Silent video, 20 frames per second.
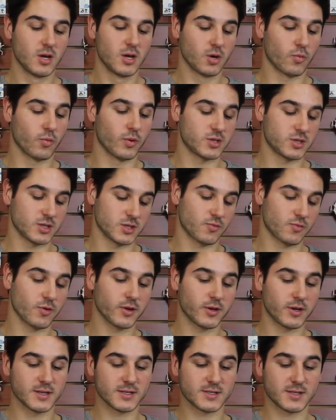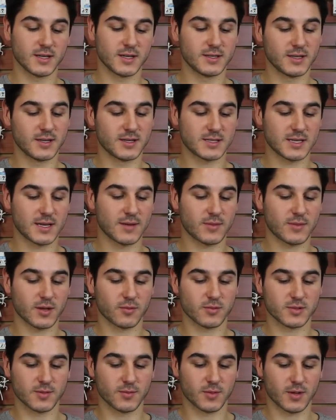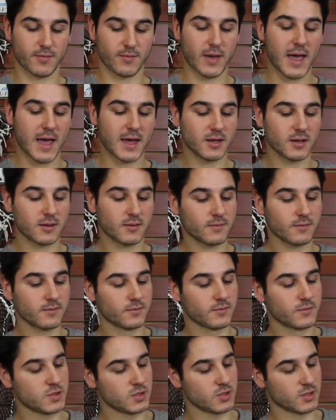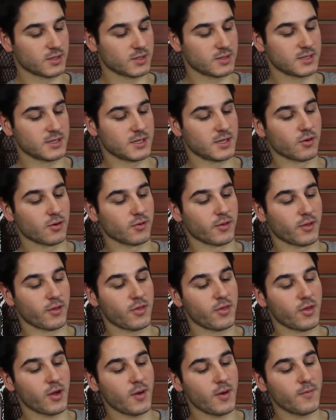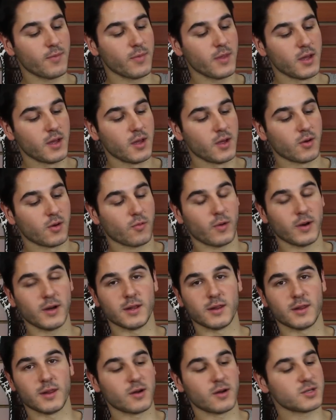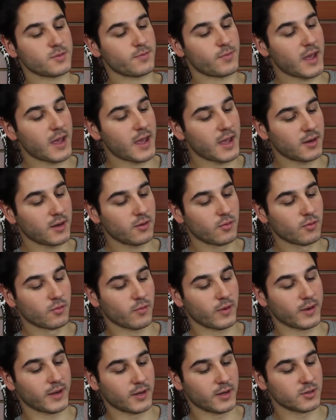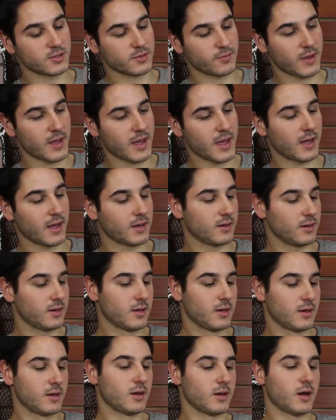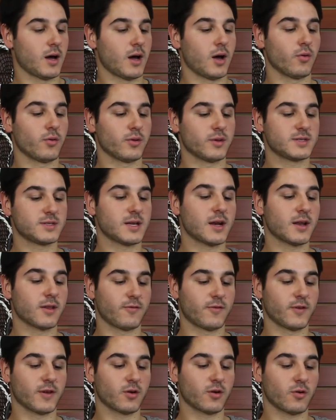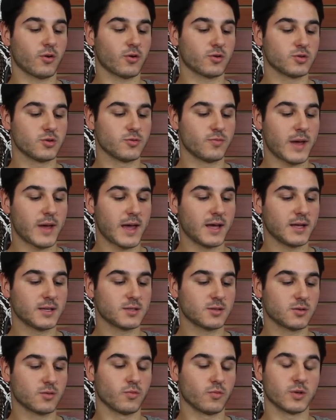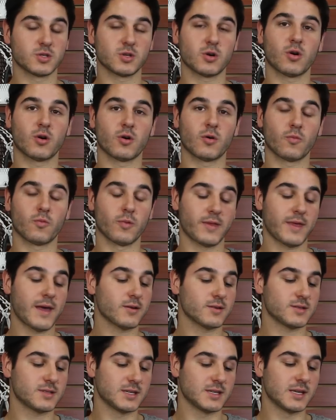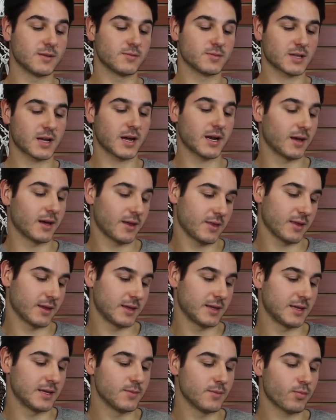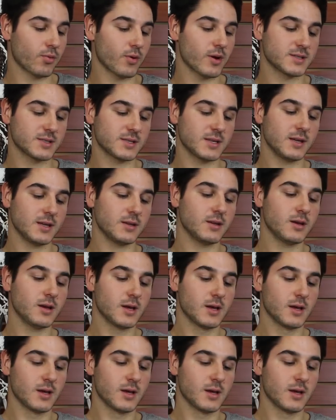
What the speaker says: which is really nice. And they did the same thing with some of the padding. So you can see here on the thumb, right in there's a pad, right here's a pad. On the side of the finger are two pads, which are without seams, kind of, I think, heat pressed in.